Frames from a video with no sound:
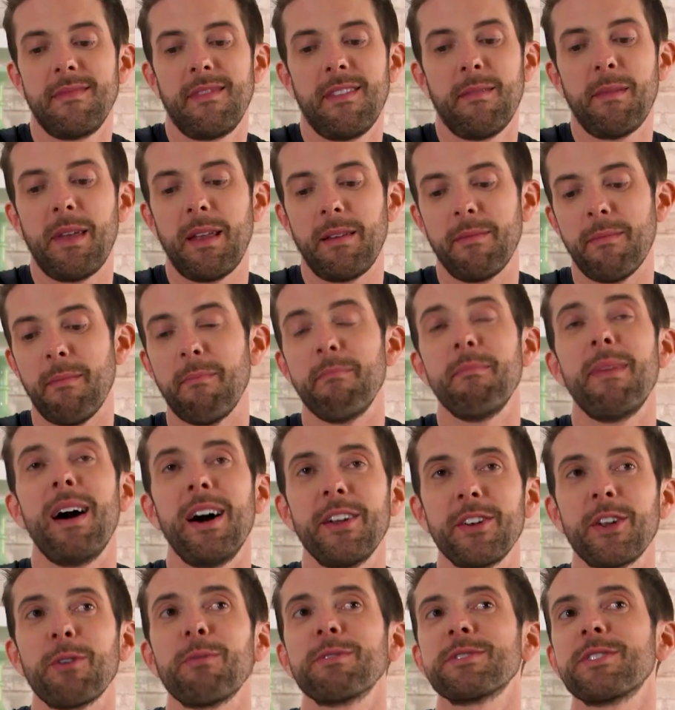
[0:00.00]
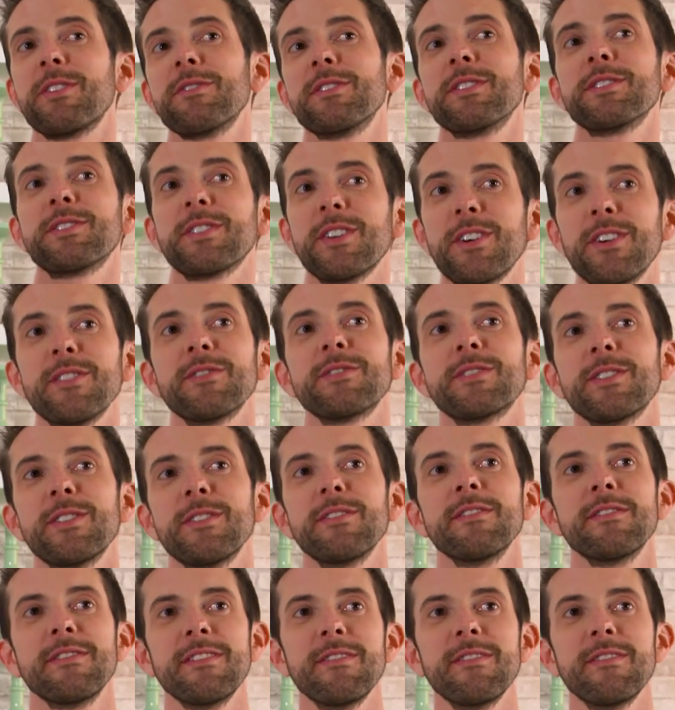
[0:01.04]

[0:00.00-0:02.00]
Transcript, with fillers: I mean, Mondo was on the show, so